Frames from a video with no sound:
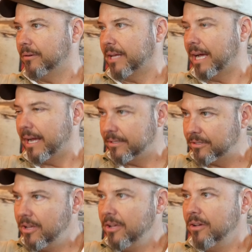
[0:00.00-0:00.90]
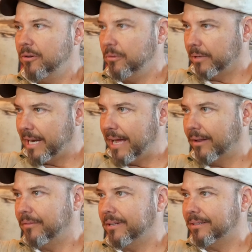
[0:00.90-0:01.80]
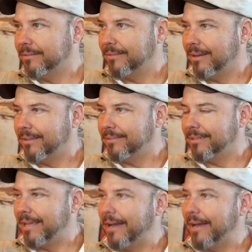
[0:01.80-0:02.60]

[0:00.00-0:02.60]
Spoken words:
guys who were out on the